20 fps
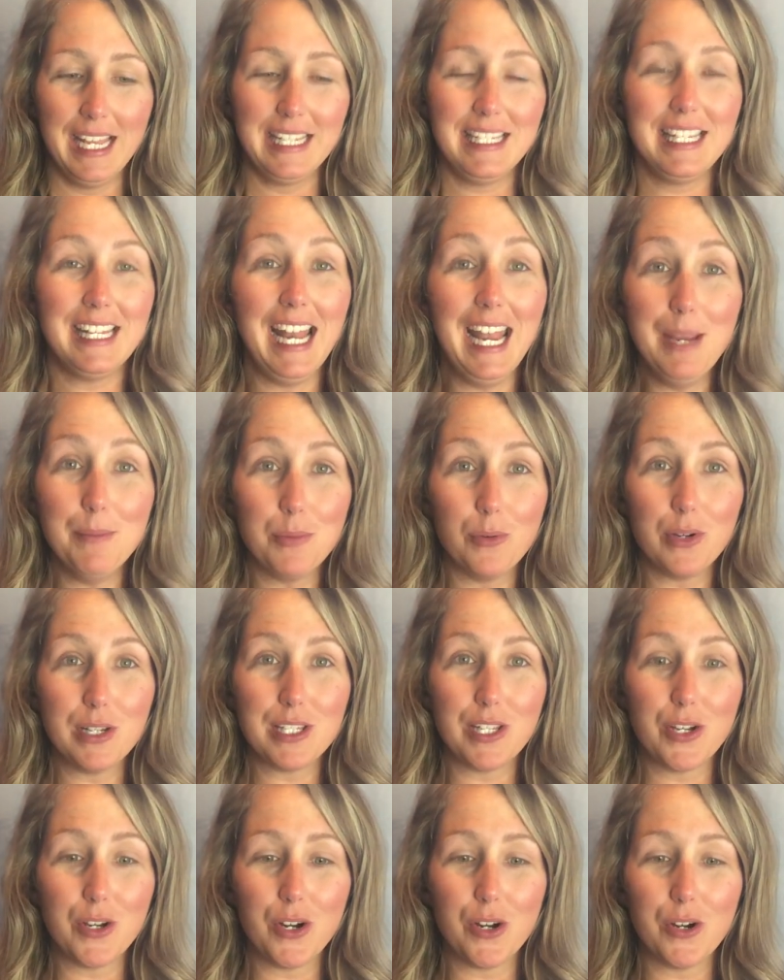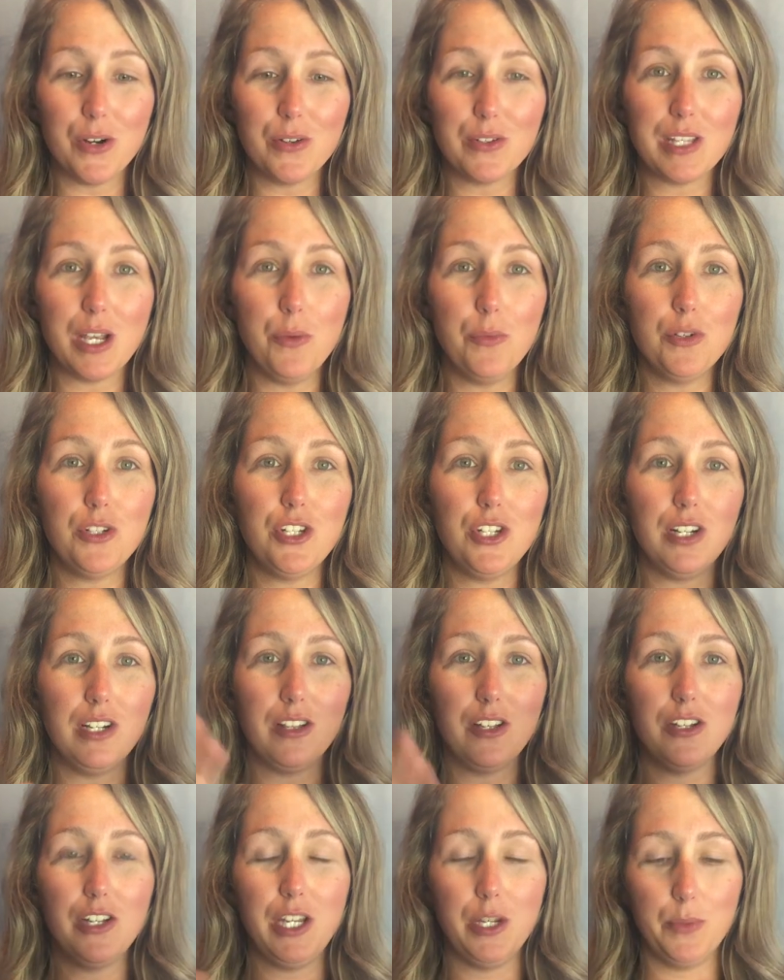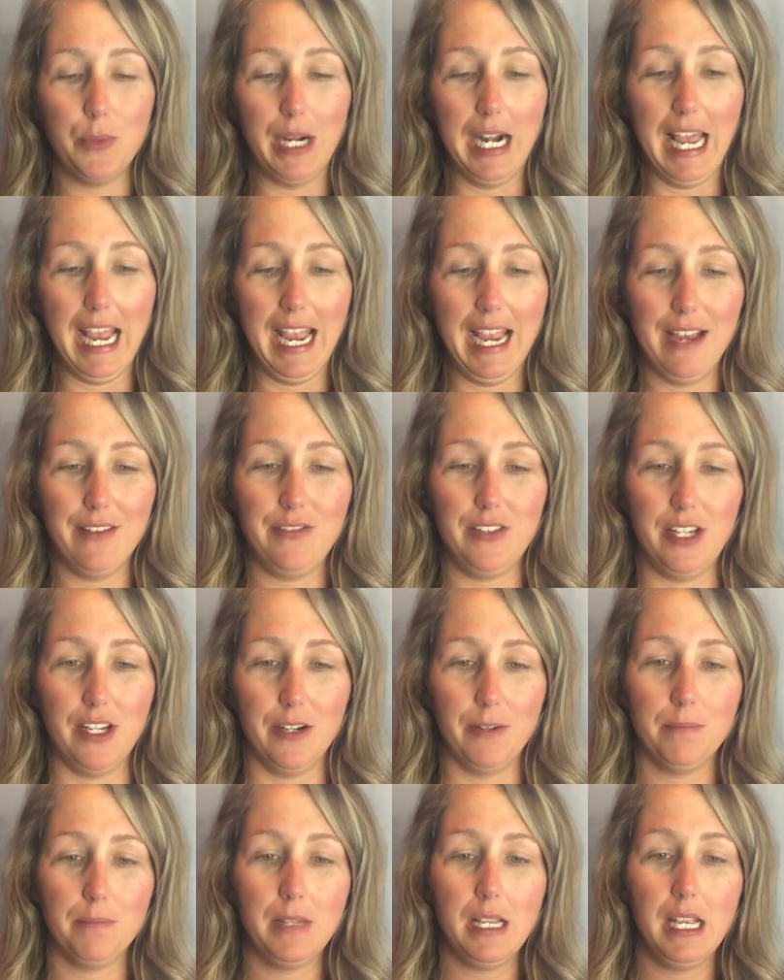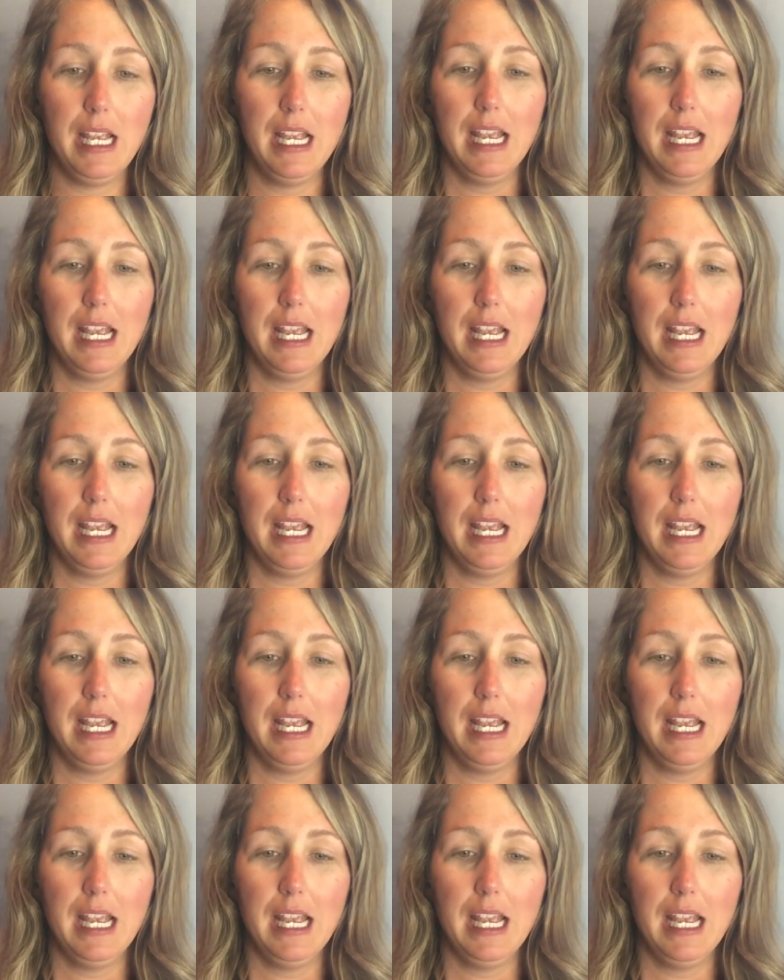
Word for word: Today, boys and girls, I want you to look at what I have here.